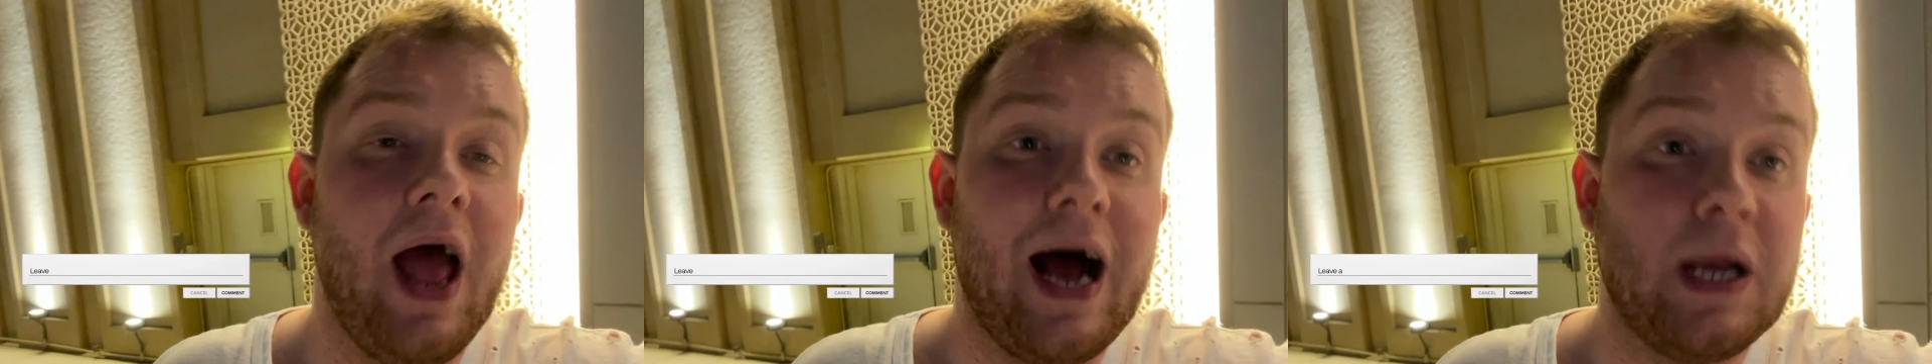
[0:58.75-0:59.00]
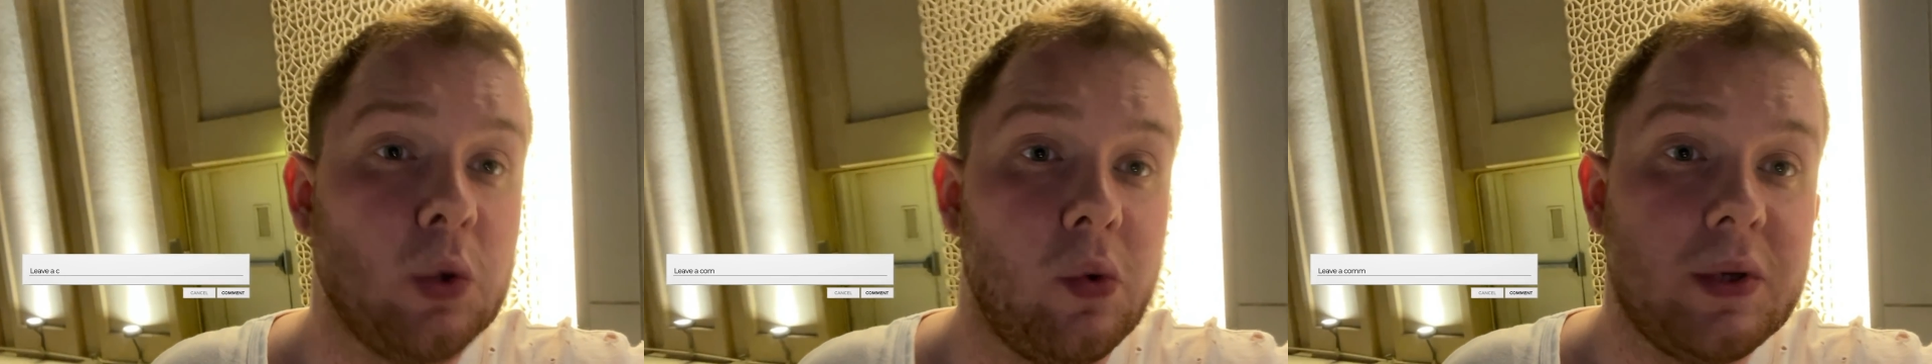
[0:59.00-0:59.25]

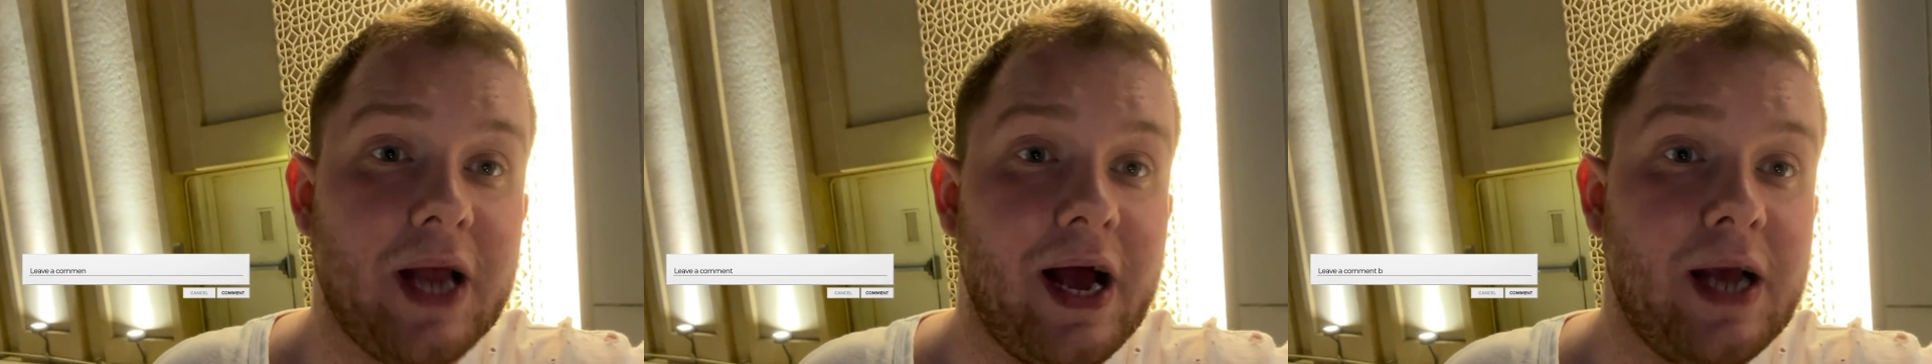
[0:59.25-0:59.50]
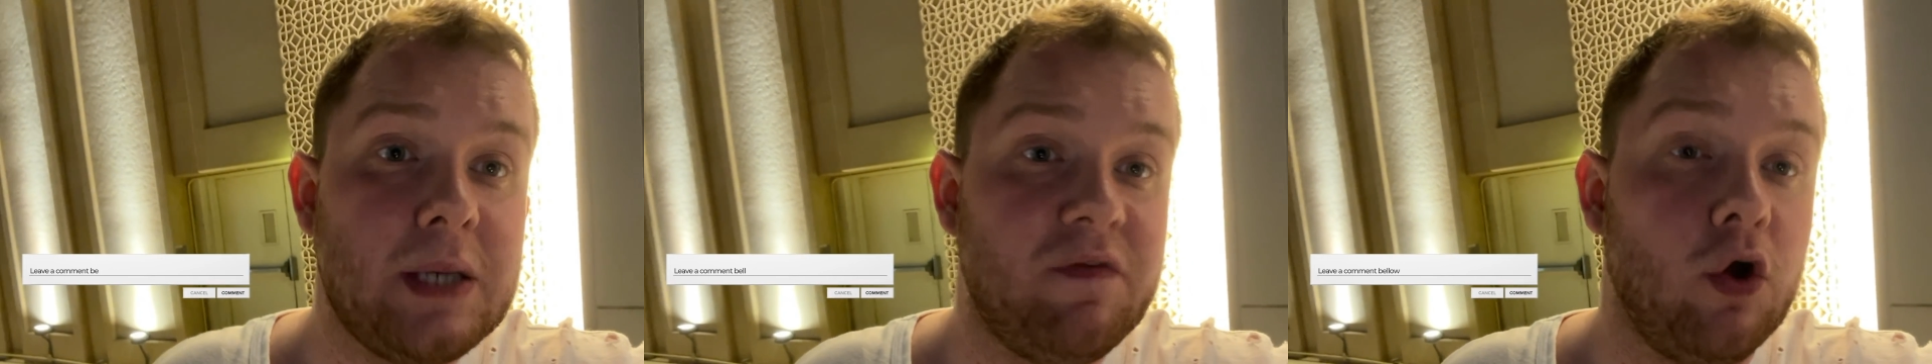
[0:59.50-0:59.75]
As always
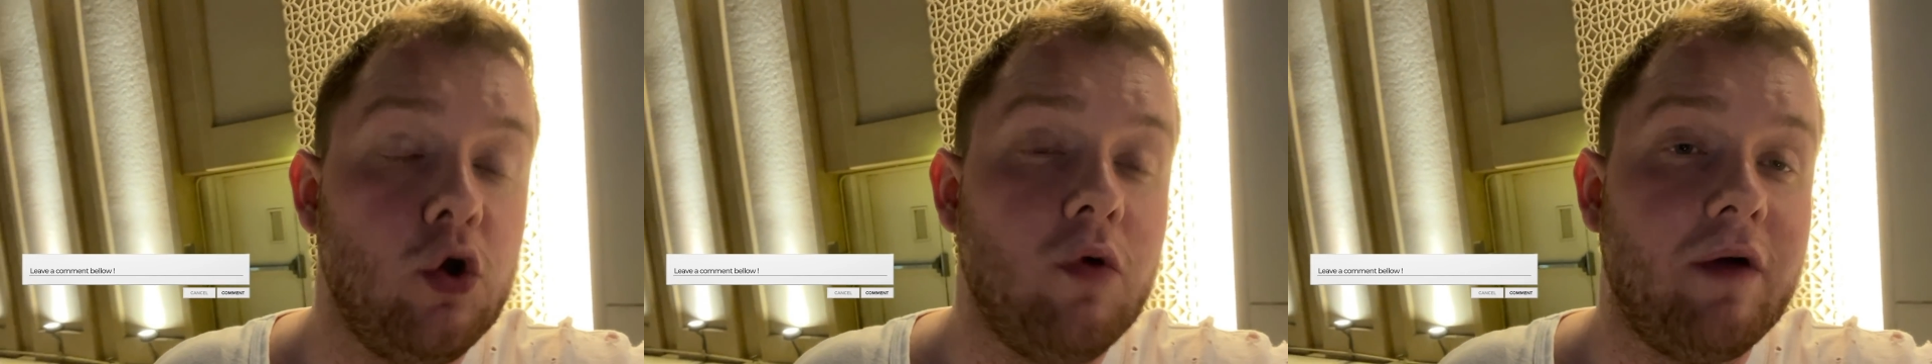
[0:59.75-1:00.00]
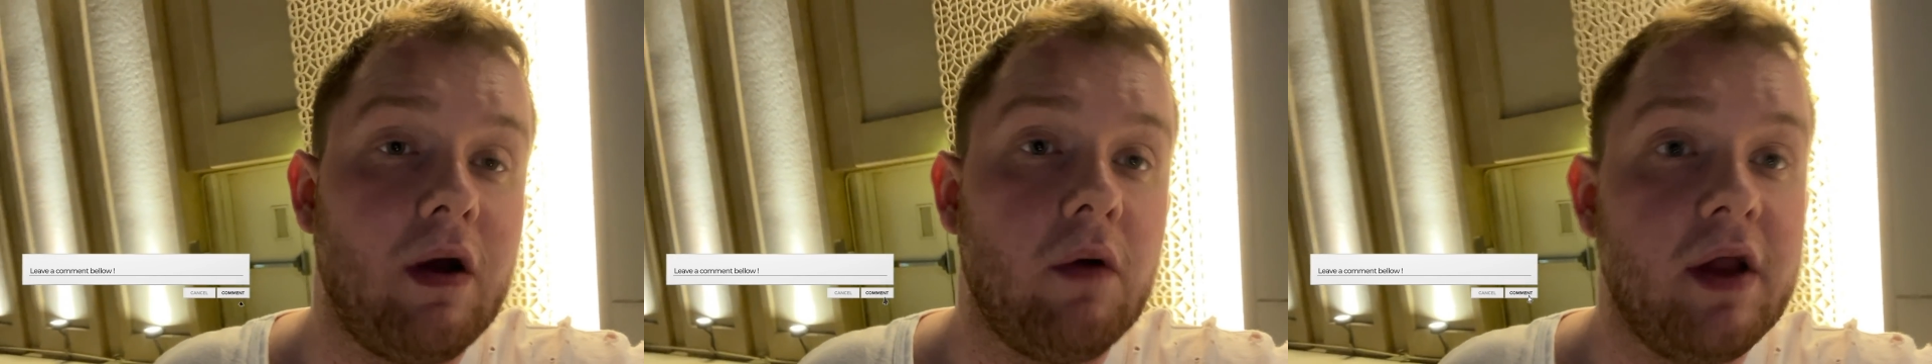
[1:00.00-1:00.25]
guys, if you're new
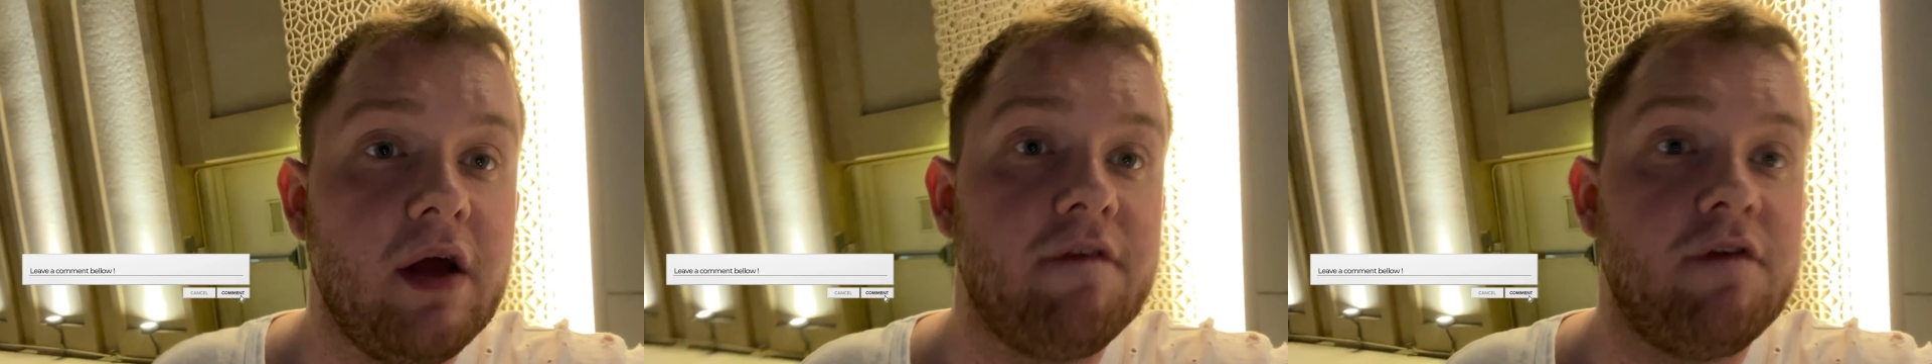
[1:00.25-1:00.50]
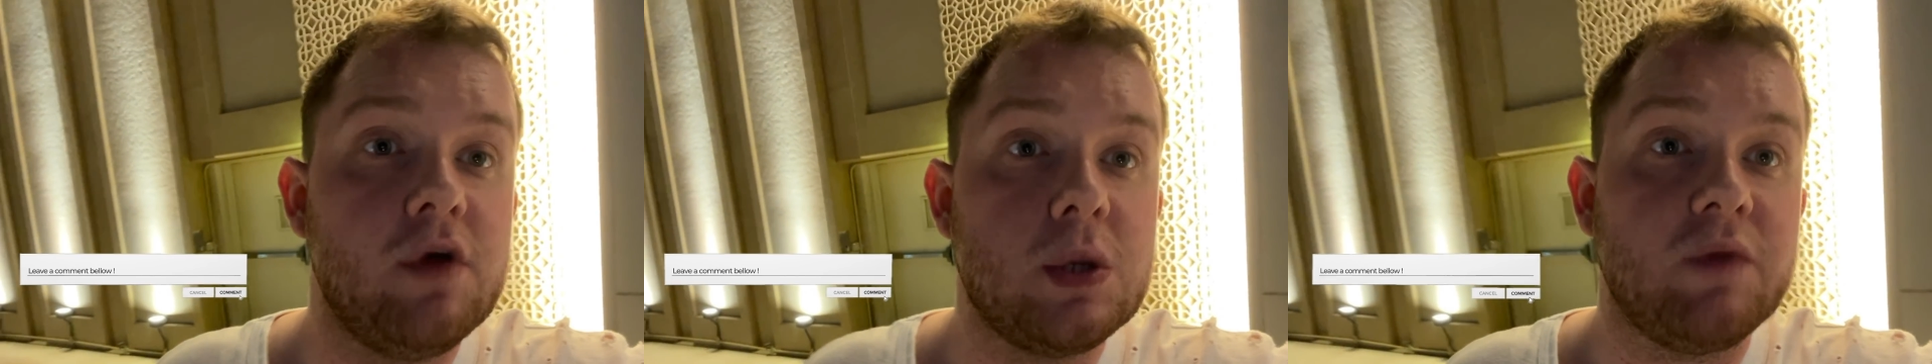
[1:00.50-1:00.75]
around here,
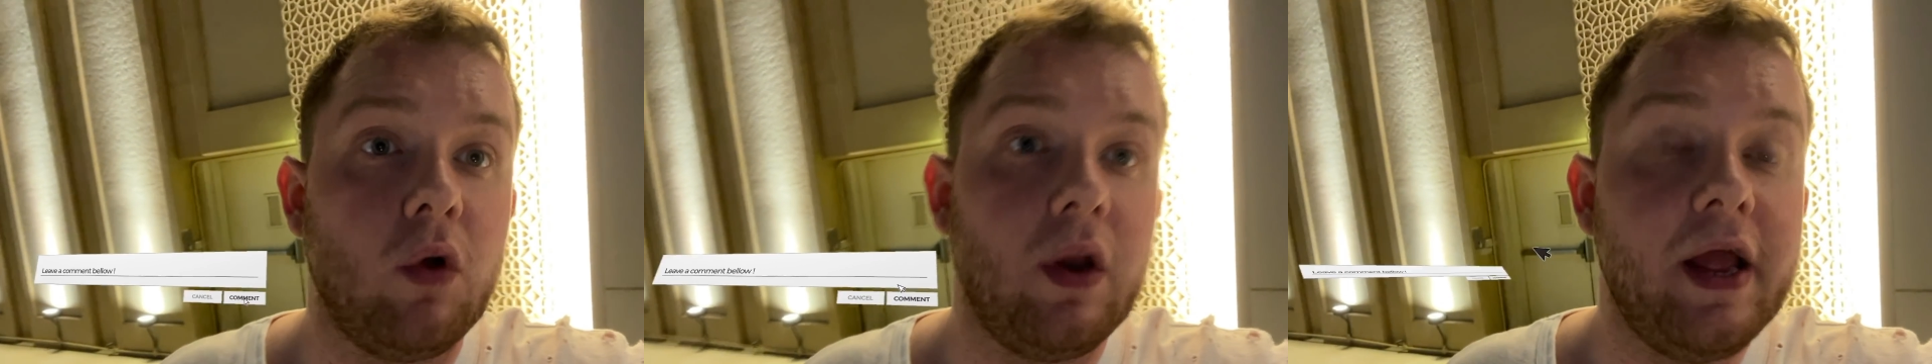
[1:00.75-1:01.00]
first of all, a